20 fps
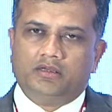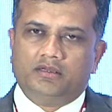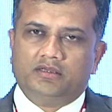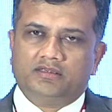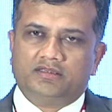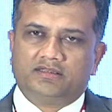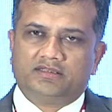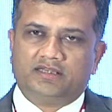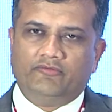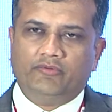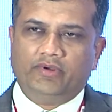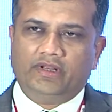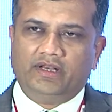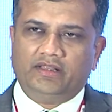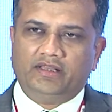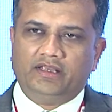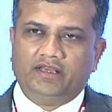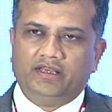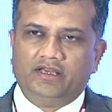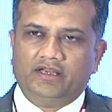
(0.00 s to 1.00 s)
Somewhere
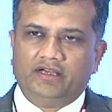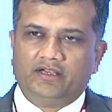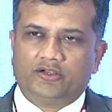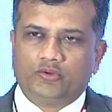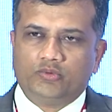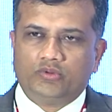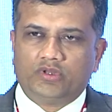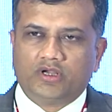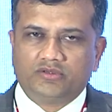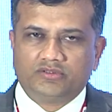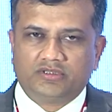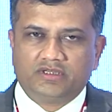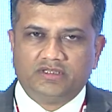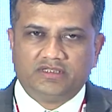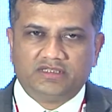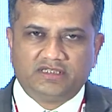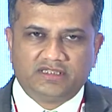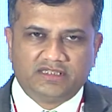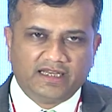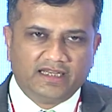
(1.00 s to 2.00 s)
in the year
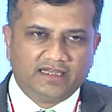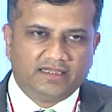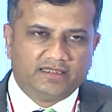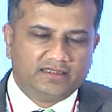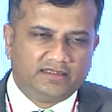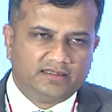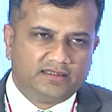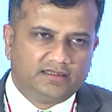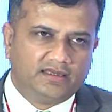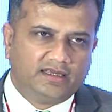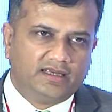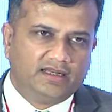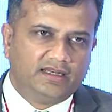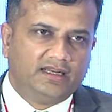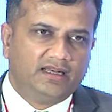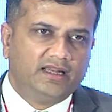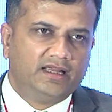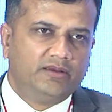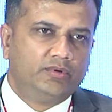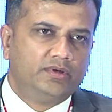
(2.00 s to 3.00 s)
2010 and
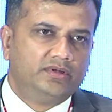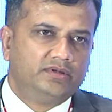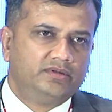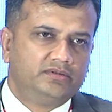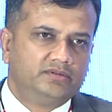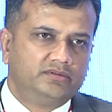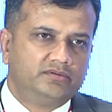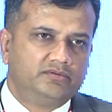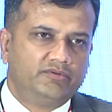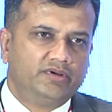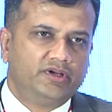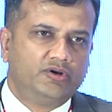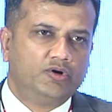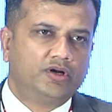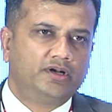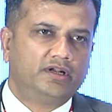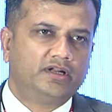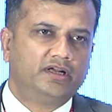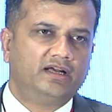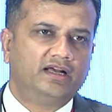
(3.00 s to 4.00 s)
11, we
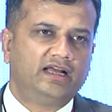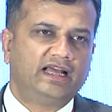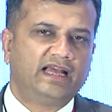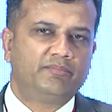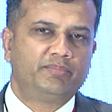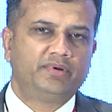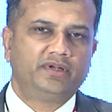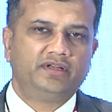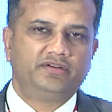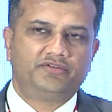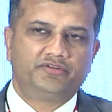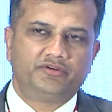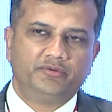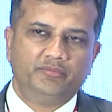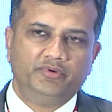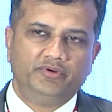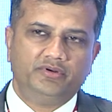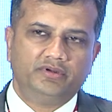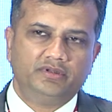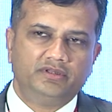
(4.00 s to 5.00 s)
got appellate
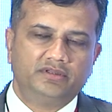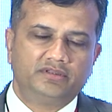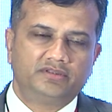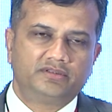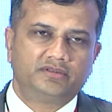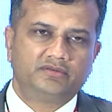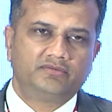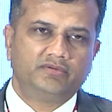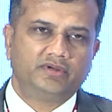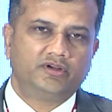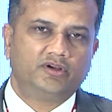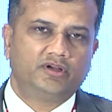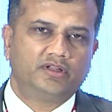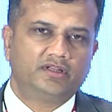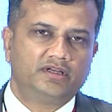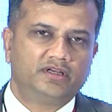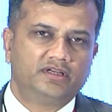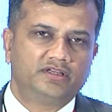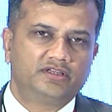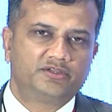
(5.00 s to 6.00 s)
tribunals, we got
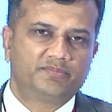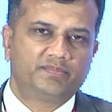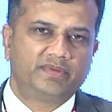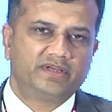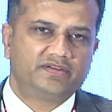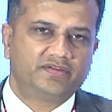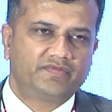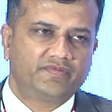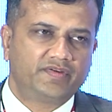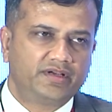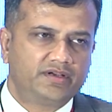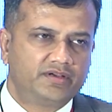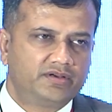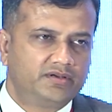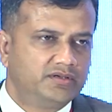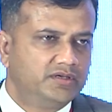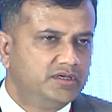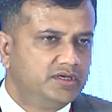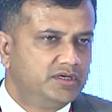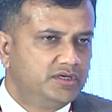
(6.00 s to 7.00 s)
specific
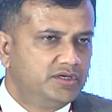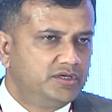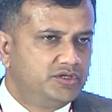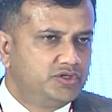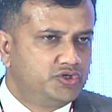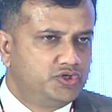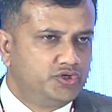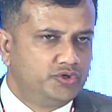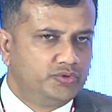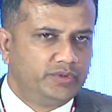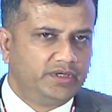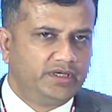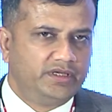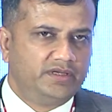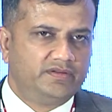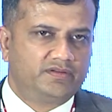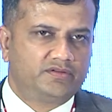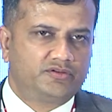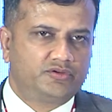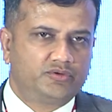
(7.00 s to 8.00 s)

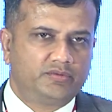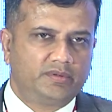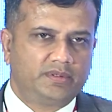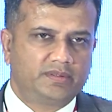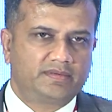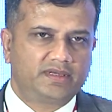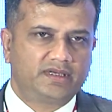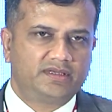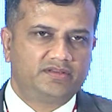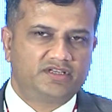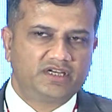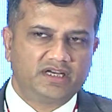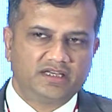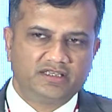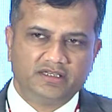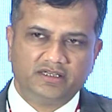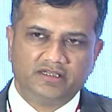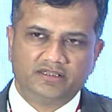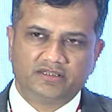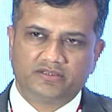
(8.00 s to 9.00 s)
juries,
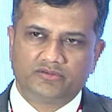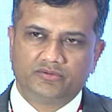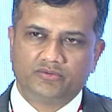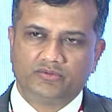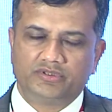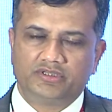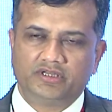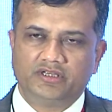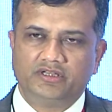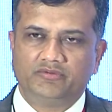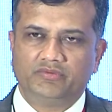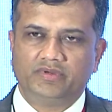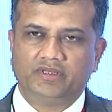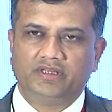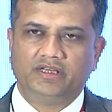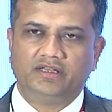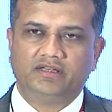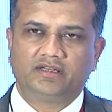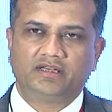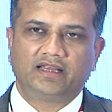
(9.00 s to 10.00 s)
judges who deal with
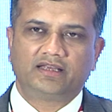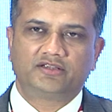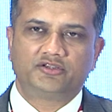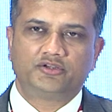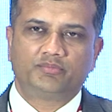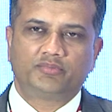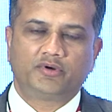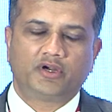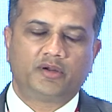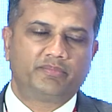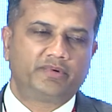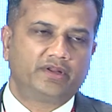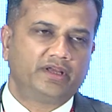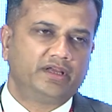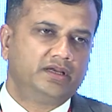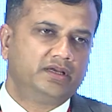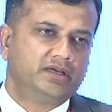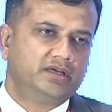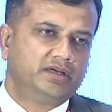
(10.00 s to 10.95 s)
the intellectual property.